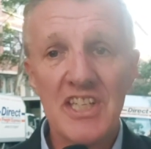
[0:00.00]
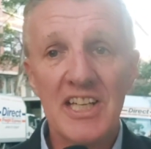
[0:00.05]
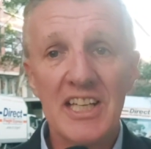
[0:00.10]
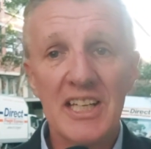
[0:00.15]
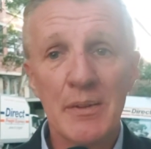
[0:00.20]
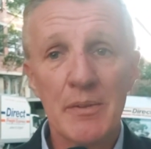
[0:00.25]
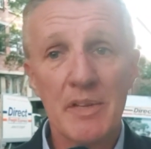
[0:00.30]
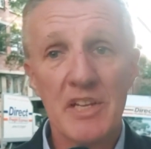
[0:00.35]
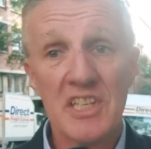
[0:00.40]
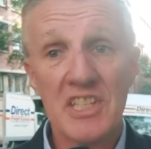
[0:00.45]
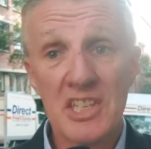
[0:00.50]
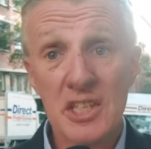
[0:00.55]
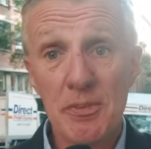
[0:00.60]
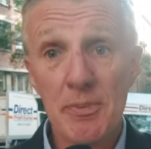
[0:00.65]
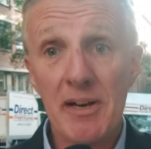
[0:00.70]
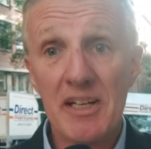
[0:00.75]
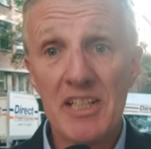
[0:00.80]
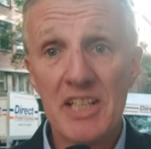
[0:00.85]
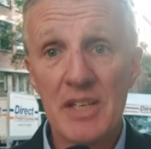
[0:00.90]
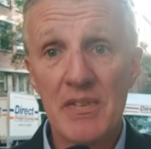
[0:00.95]
dealing with a
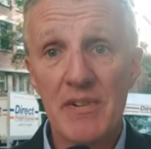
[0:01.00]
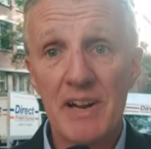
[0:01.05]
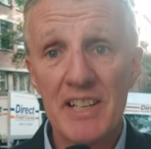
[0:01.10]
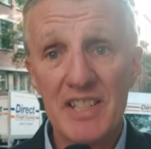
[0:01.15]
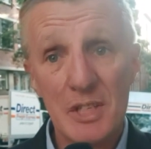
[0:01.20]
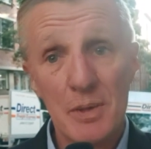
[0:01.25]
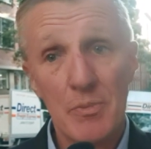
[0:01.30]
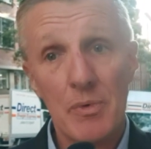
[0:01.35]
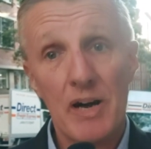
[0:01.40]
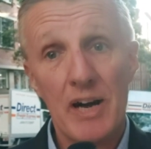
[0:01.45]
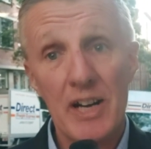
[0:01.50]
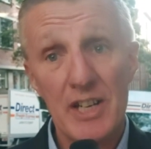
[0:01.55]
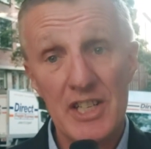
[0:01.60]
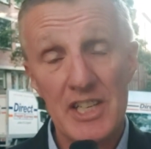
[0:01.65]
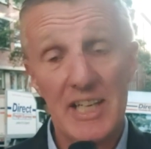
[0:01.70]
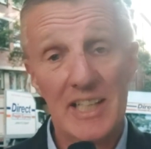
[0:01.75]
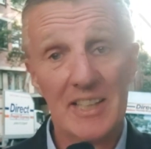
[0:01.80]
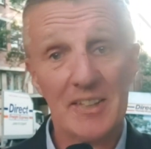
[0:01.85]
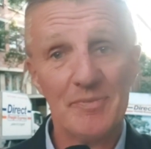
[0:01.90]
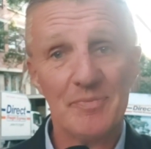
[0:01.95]
suspected ransomware
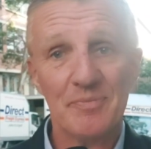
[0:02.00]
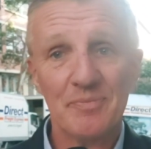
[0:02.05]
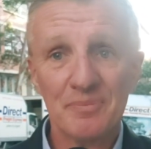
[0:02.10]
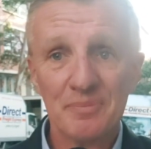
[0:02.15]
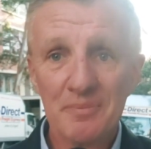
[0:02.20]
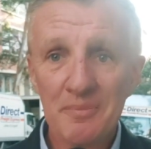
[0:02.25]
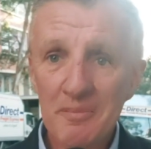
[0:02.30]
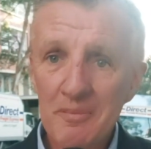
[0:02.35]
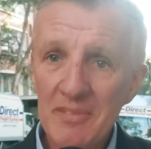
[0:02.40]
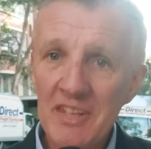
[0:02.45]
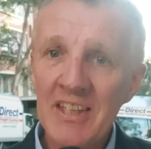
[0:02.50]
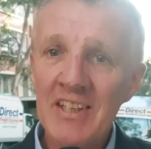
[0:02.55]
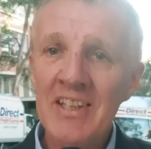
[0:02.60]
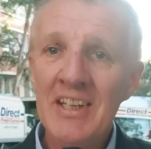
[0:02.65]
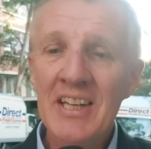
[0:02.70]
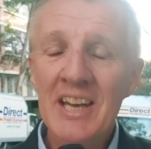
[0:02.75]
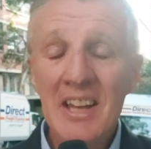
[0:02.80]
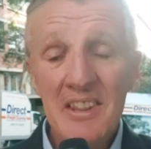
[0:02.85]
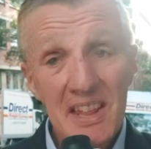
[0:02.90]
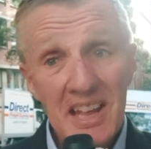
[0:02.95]
attack.
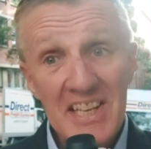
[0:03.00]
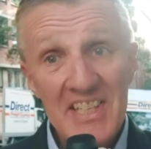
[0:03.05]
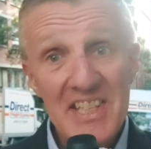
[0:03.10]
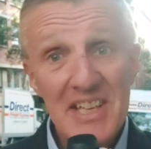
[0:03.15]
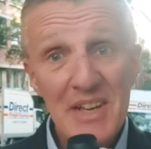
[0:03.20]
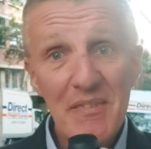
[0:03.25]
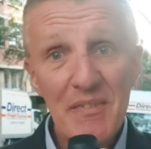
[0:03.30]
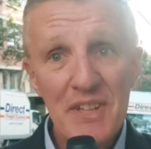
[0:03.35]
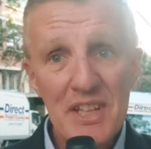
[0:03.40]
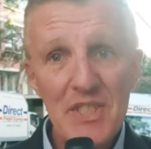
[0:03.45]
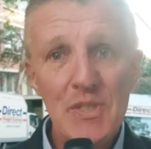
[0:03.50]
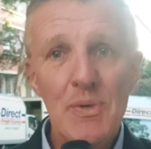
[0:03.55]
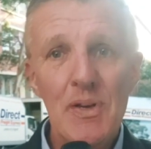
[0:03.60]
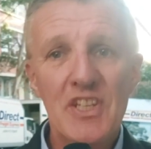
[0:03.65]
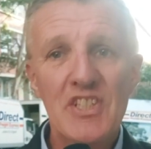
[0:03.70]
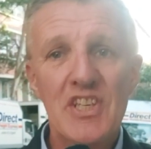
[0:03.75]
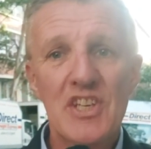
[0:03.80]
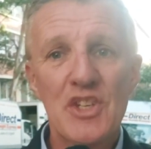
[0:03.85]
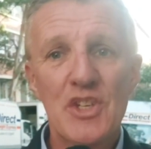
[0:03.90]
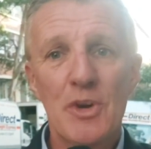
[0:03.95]
That's it for this
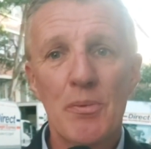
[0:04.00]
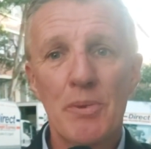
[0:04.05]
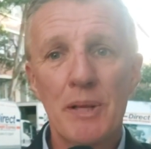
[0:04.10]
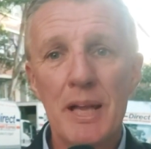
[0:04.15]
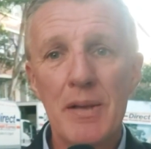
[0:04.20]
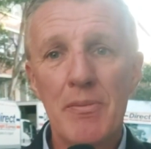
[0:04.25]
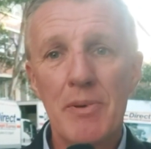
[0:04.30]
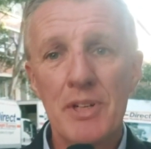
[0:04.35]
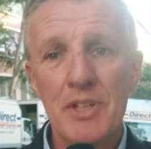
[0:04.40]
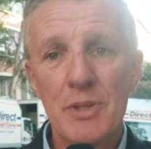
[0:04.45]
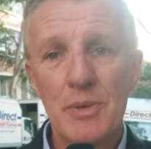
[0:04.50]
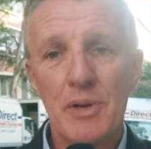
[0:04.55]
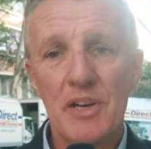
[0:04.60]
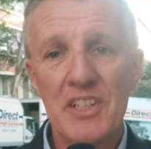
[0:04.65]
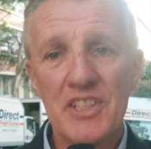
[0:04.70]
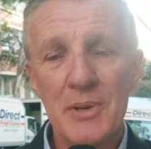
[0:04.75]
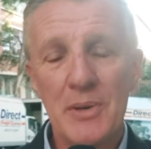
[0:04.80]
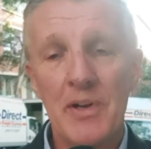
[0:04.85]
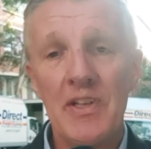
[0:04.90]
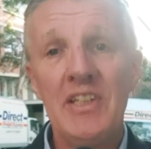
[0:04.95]
week's issue of
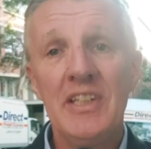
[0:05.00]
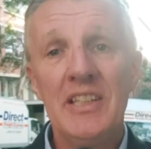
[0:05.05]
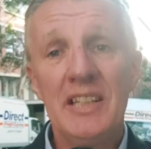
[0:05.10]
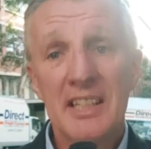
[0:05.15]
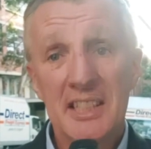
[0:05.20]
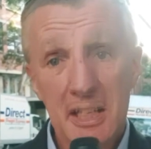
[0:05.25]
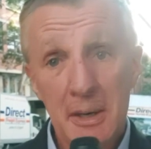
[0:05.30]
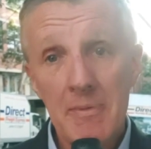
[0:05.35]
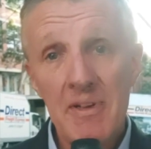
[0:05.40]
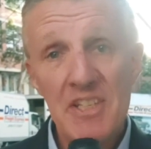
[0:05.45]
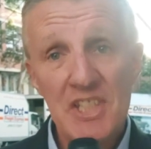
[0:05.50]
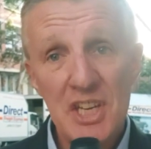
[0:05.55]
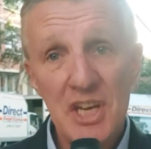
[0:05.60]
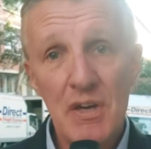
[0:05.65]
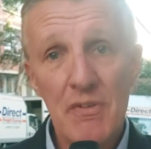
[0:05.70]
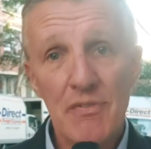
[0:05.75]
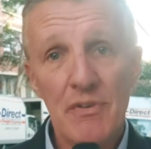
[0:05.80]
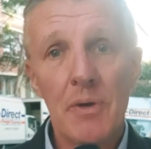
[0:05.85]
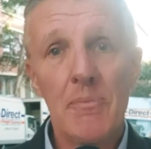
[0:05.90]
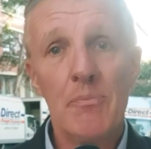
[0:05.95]
Print21, coming to
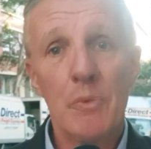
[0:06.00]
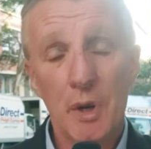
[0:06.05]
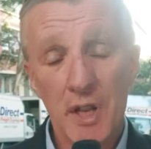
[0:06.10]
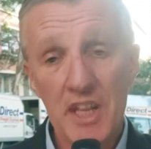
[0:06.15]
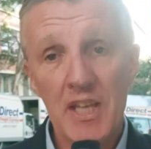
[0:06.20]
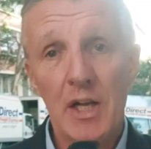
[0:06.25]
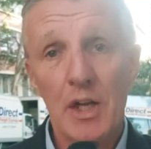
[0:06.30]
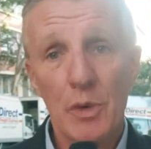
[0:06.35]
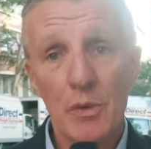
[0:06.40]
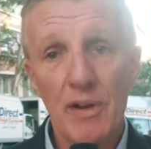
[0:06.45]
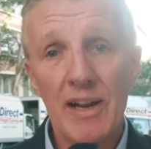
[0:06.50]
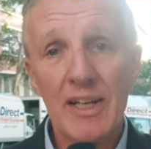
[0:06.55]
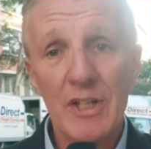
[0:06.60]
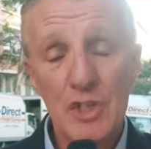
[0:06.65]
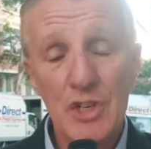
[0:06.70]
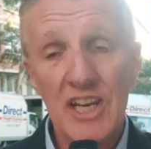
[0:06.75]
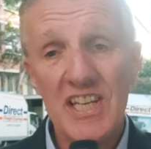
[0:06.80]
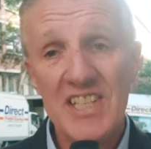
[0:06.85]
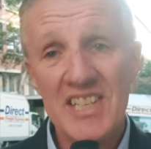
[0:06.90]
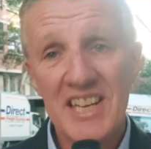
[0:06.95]
you from one of the old rag
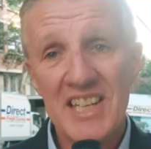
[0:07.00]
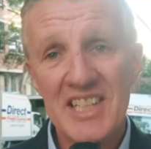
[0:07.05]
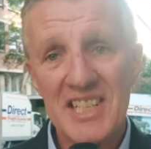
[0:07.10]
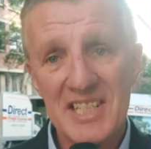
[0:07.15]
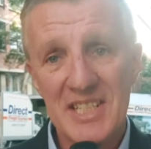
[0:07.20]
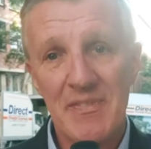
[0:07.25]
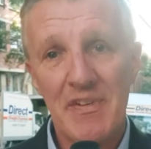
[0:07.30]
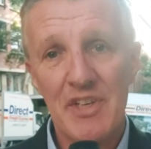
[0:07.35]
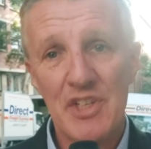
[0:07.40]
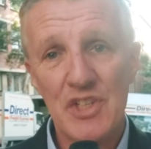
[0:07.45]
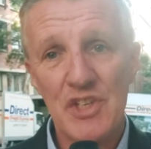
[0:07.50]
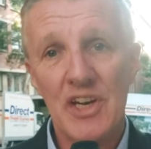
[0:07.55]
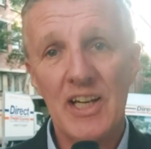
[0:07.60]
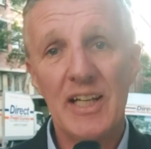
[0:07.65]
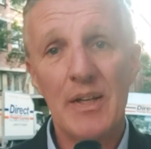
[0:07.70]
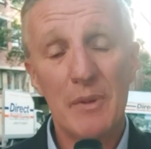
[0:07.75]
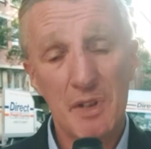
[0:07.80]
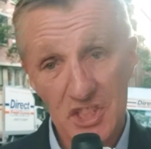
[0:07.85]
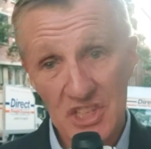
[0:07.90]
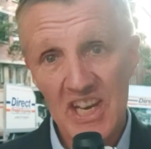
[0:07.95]
trade centres of
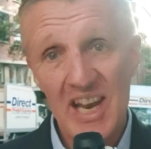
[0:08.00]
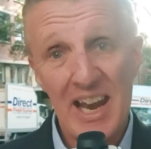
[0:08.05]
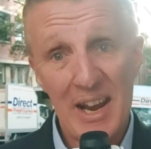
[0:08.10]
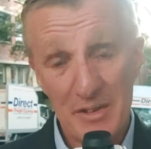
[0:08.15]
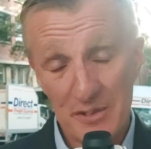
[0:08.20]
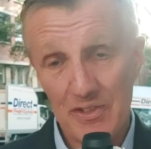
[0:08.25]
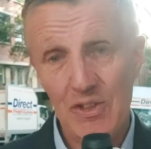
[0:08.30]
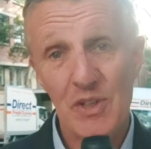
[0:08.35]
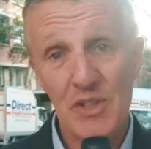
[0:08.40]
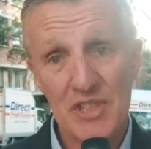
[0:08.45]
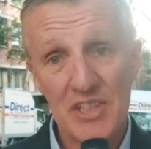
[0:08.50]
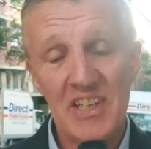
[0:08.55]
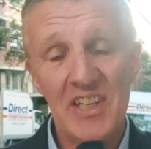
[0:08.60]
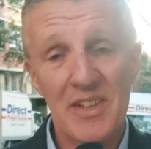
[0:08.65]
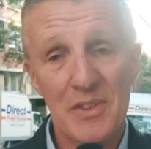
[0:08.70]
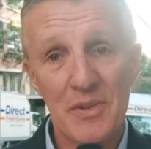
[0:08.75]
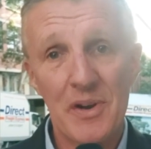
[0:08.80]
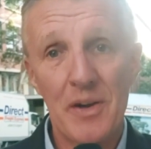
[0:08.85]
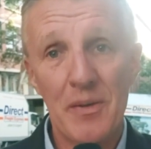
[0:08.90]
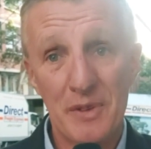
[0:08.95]
Australia, which are now, of course, under
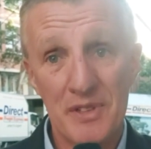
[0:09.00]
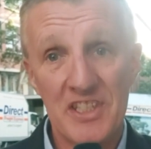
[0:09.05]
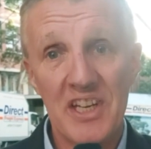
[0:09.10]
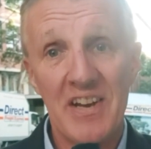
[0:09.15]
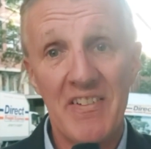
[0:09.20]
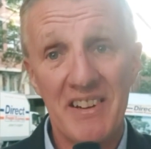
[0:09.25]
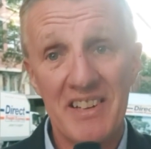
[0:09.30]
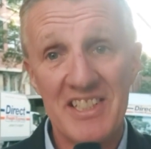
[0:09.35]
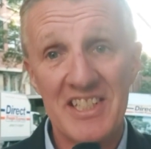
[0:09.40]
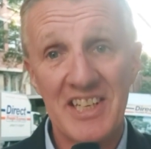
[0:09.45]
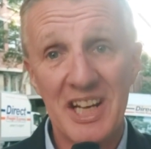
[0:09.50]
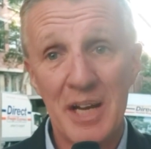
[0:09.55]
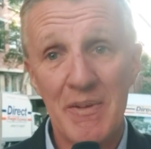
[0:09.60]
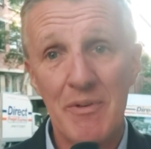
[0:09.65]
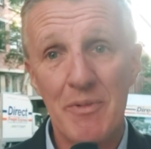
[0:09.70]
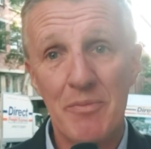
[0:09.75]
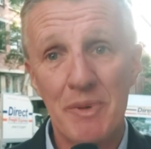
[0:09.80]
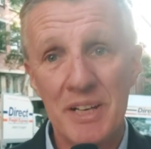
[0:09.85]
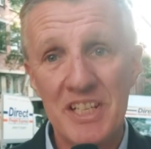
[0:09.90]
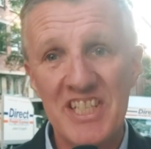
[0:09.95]
threat with
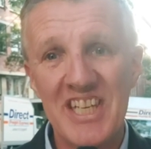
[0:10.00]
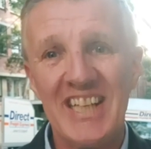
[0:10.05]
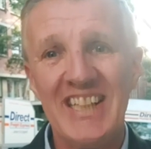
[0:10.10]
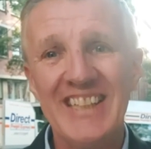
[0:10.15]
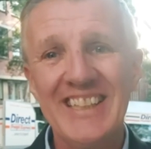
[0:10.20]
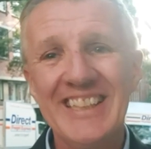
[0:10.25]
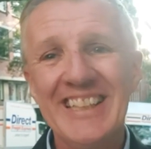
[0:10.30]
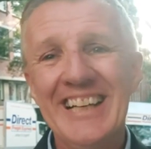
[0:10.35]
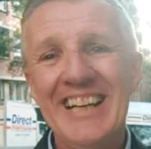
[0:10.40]
direct-to-garment printing.